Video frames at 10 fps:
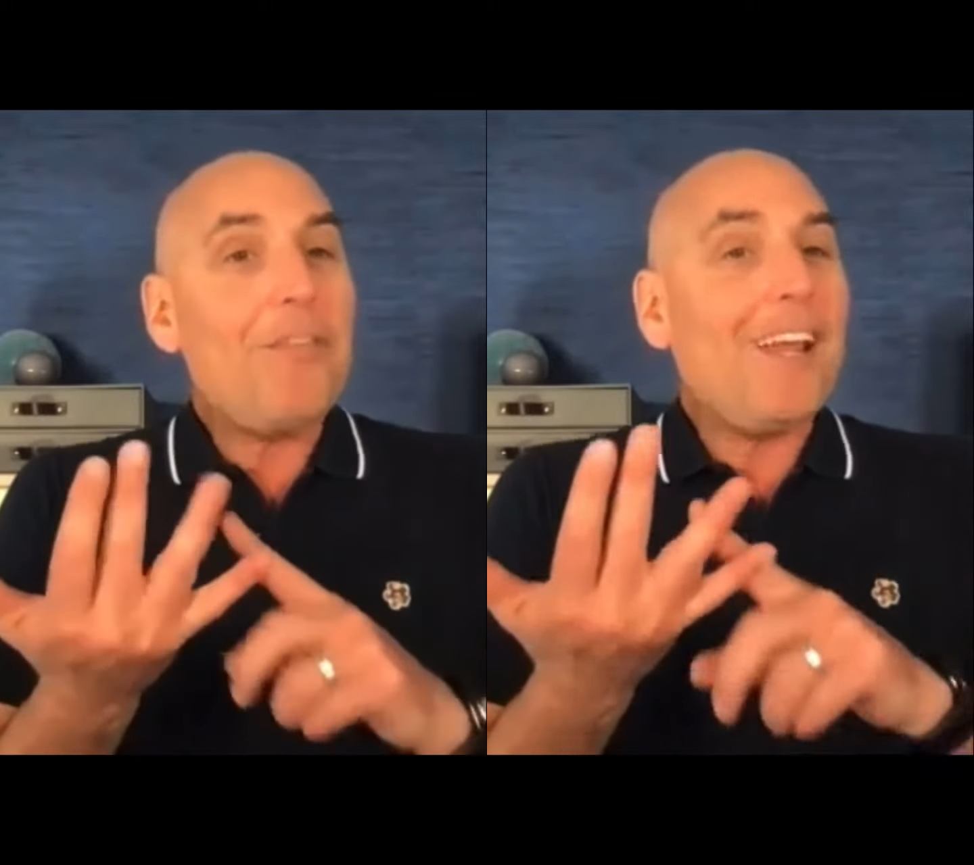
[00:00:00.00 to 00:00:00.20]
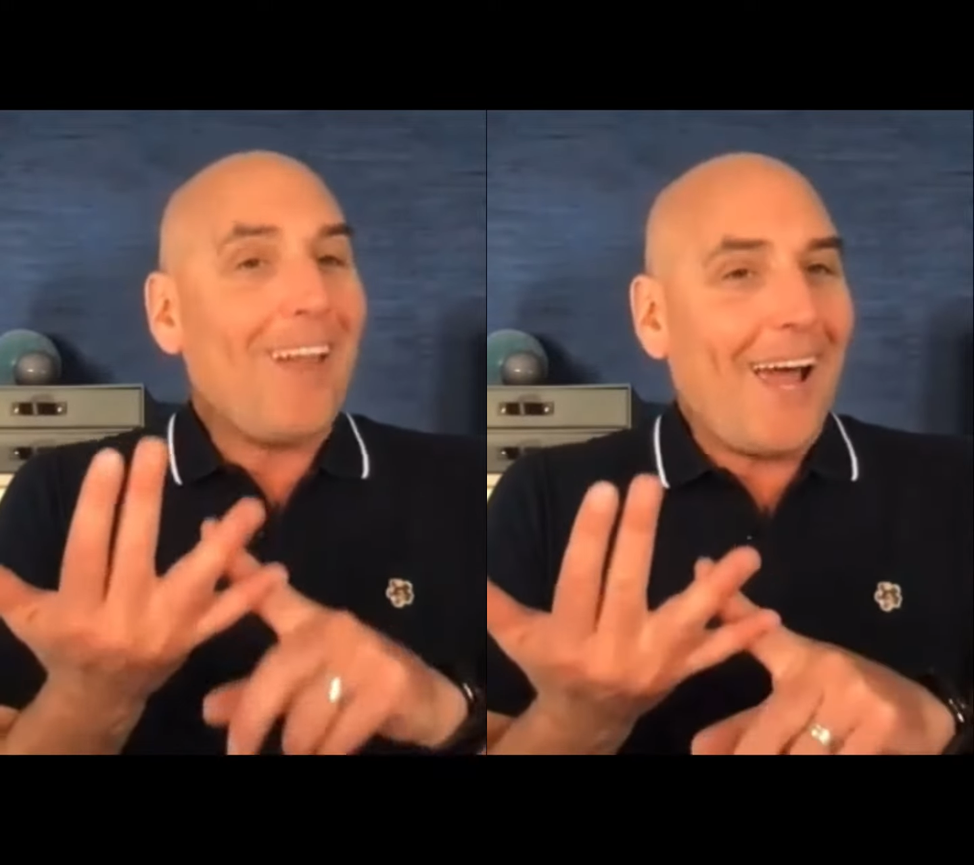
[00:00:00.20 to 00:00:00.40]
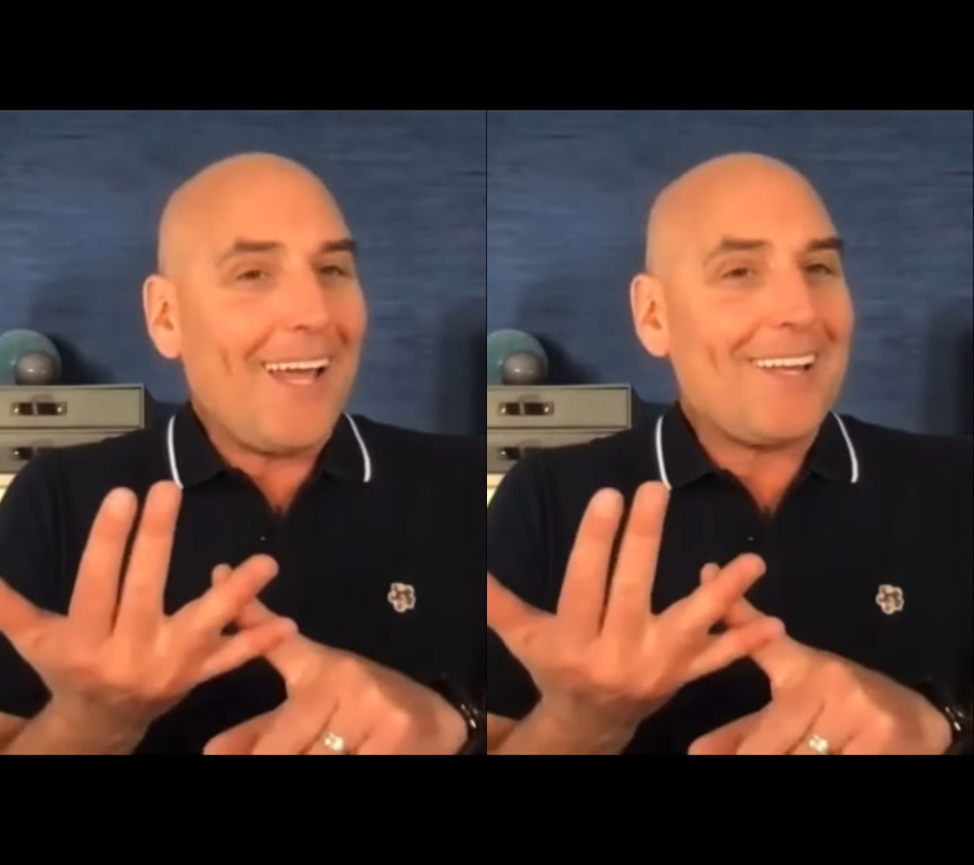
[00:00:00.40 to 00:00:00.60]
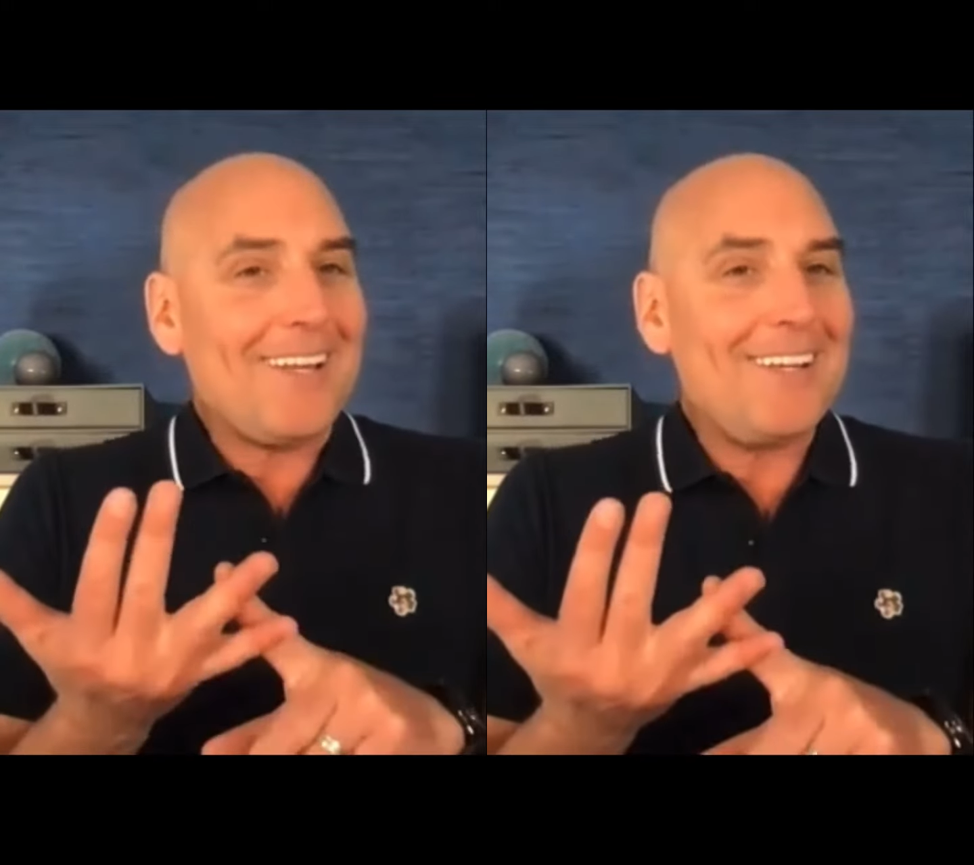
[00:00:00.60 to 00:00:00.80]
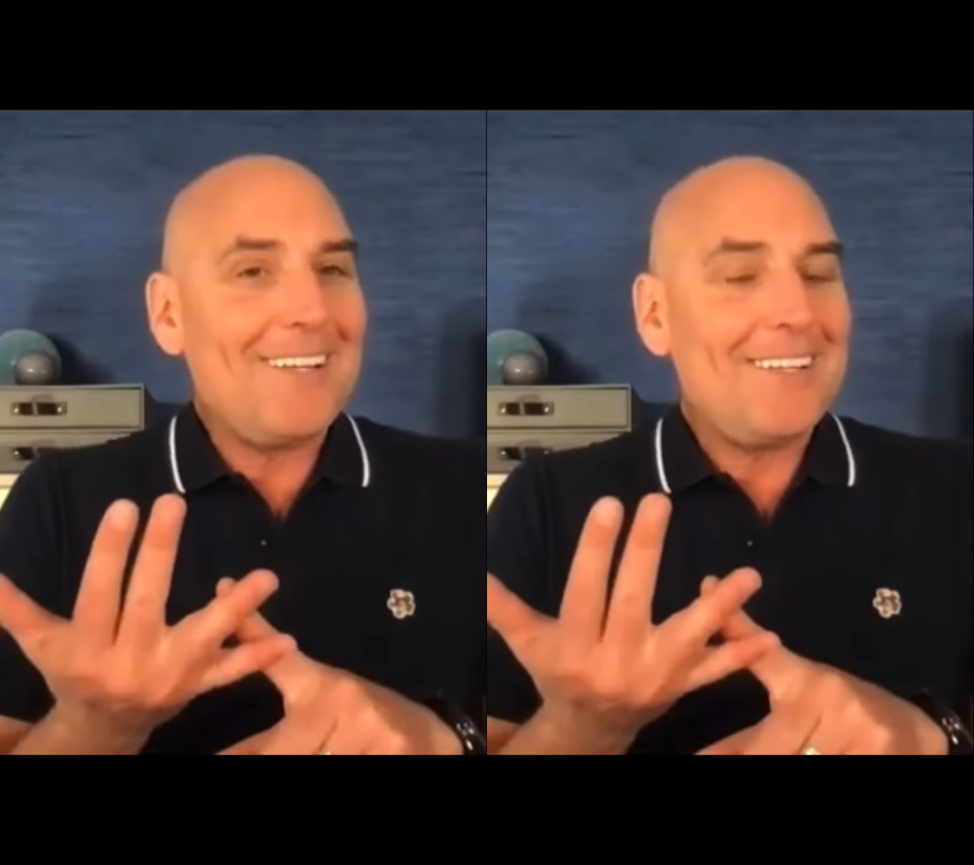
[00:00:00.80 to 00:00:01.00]
they like,
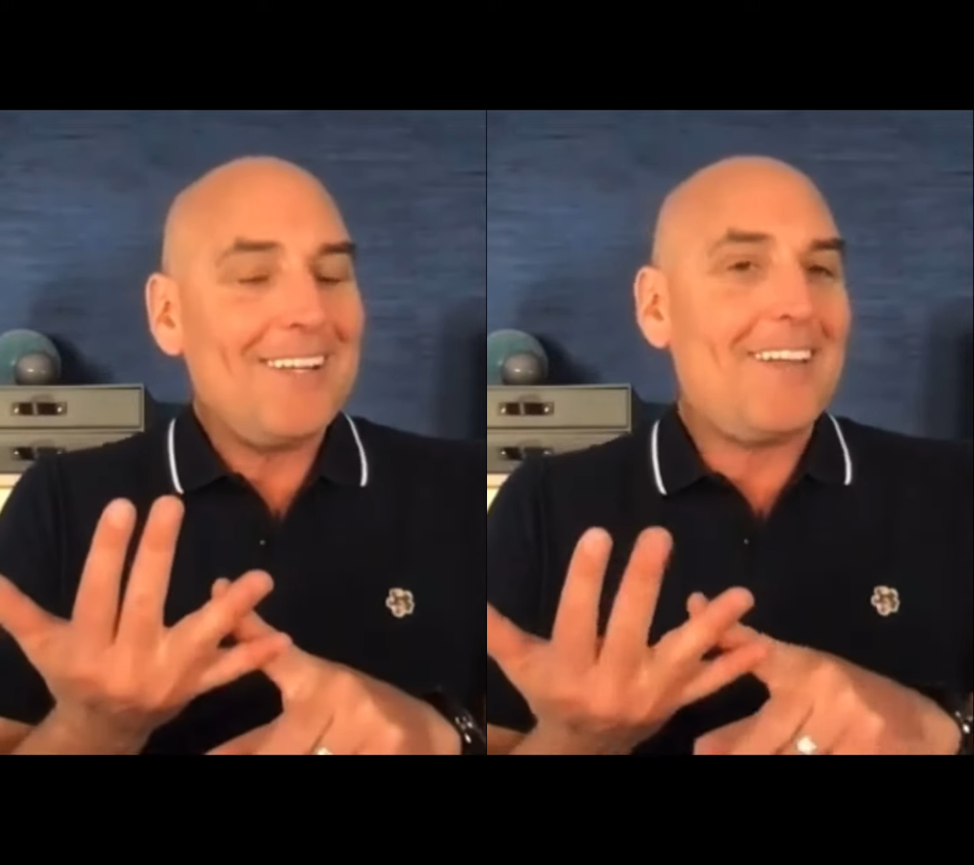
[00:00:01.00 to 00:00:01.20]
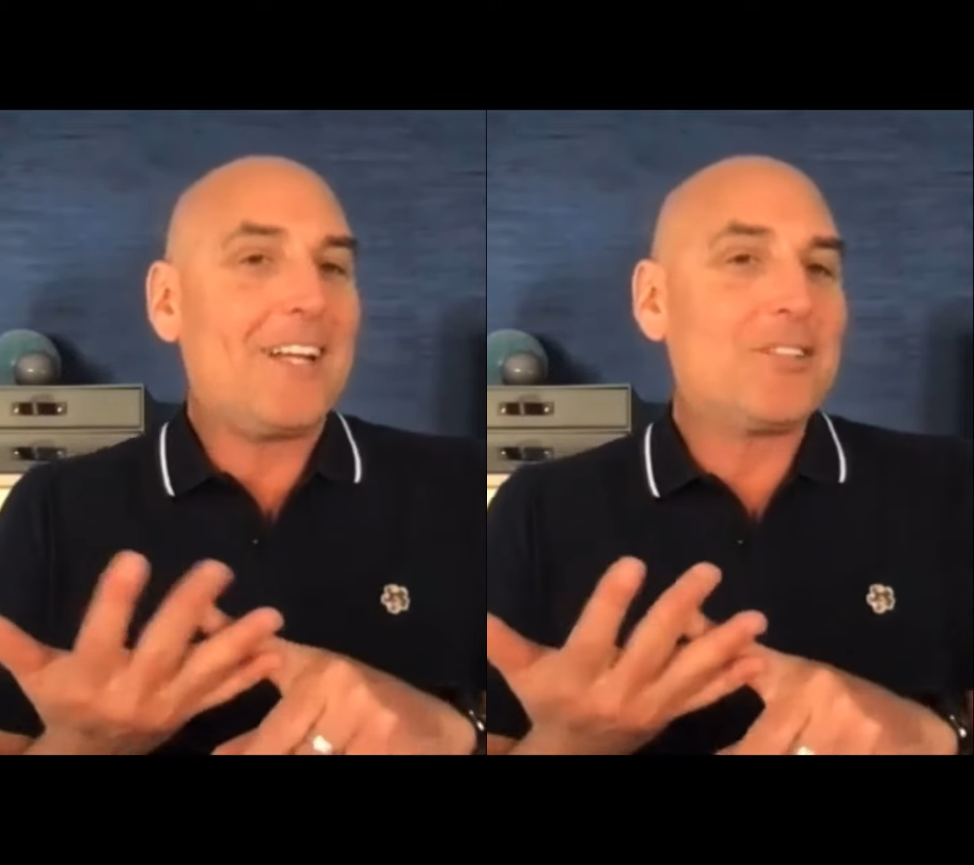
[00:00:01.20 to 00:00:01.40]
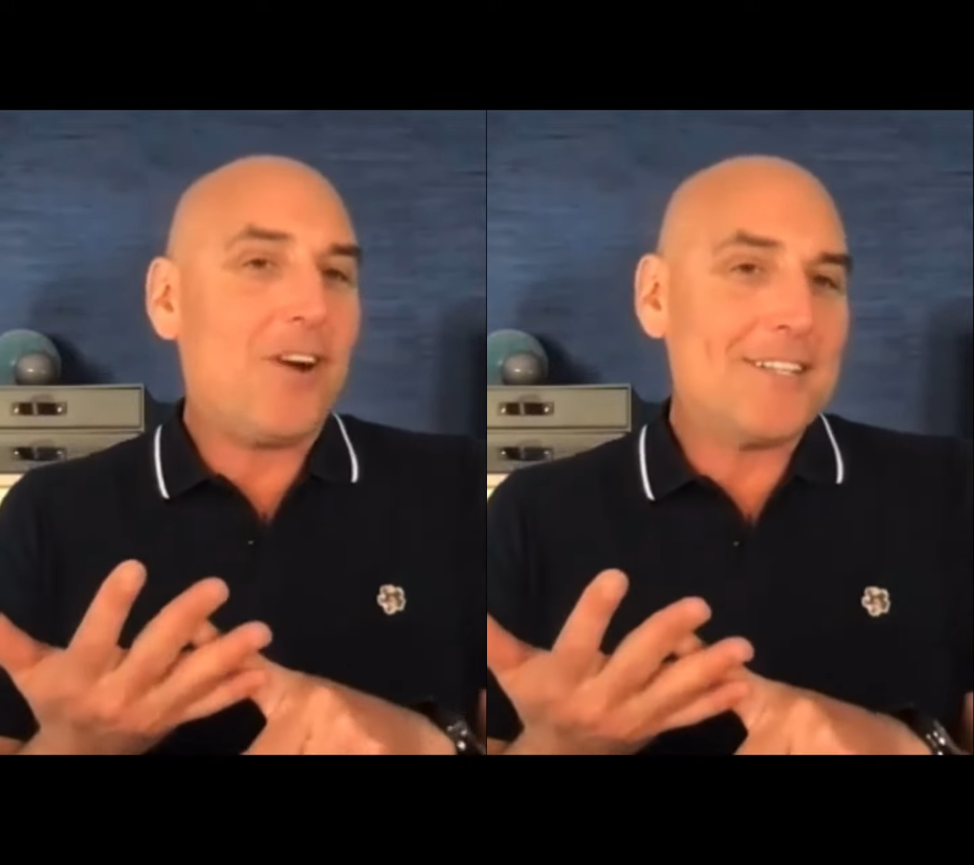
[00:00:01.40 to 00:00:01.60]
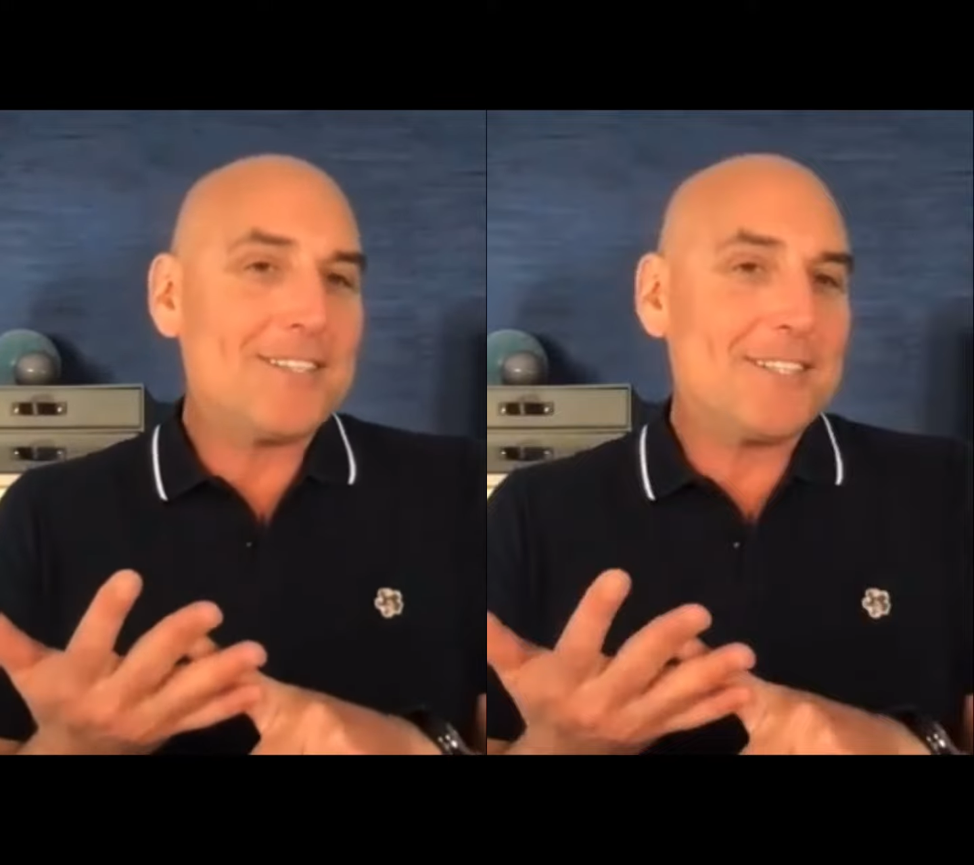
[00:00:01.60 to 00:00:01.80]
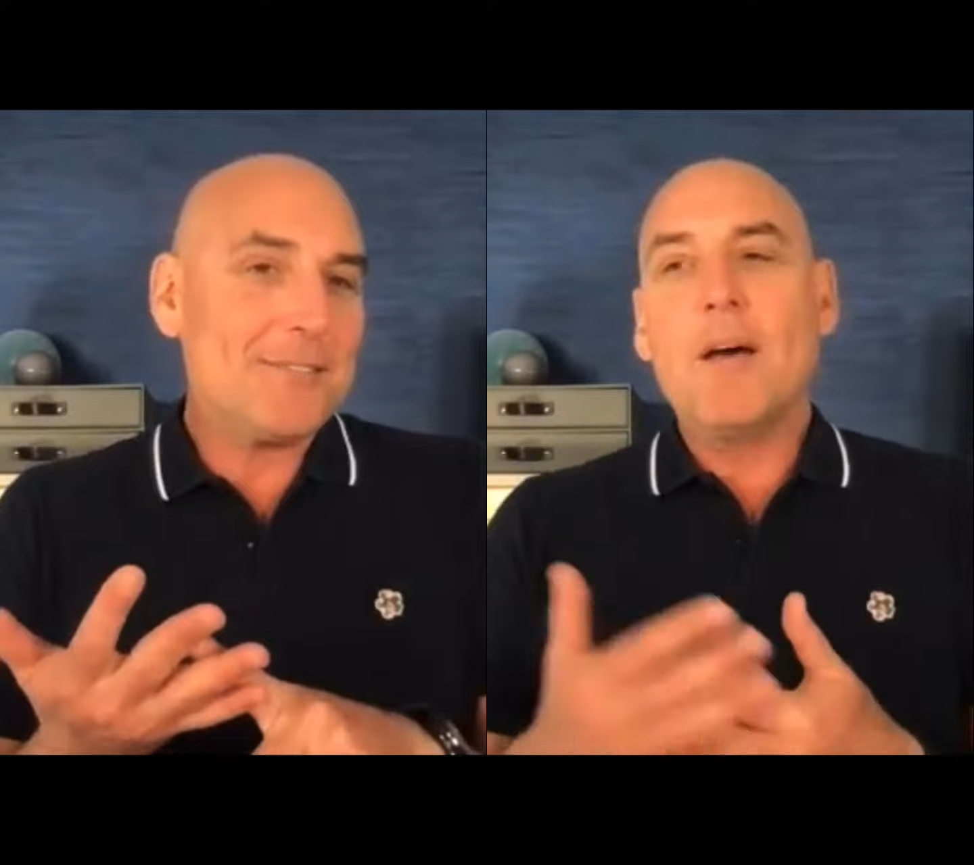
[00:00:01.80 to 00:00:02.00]
and they
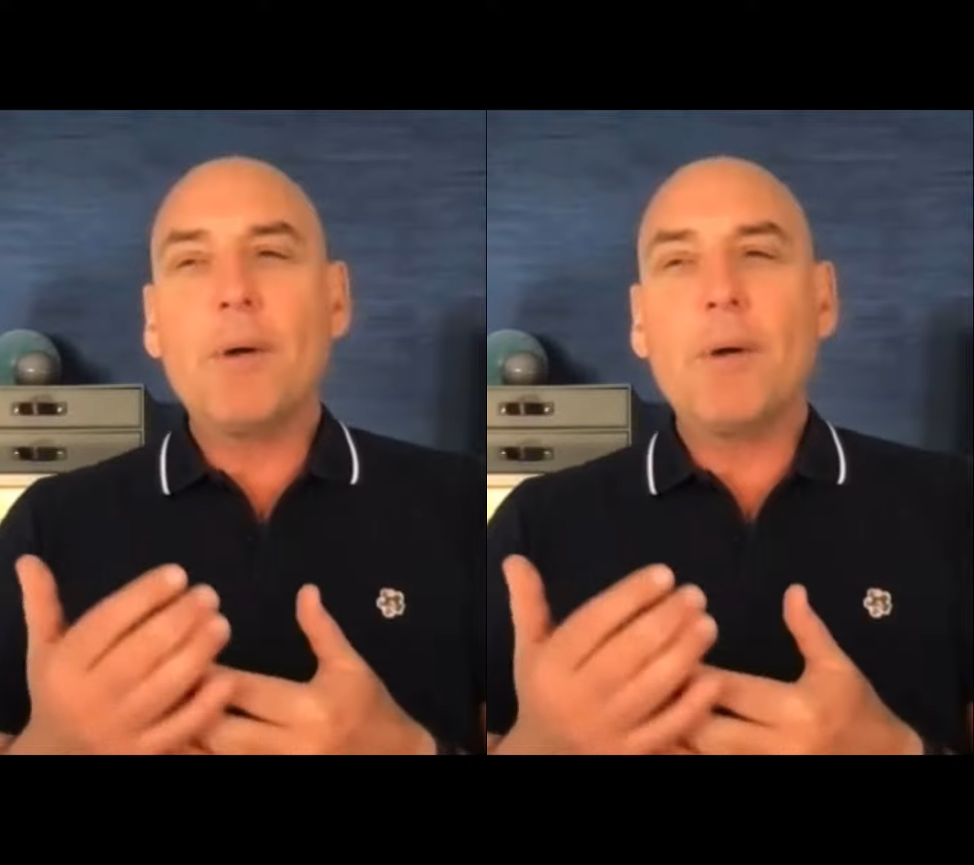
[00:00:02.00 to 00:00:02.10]
trust.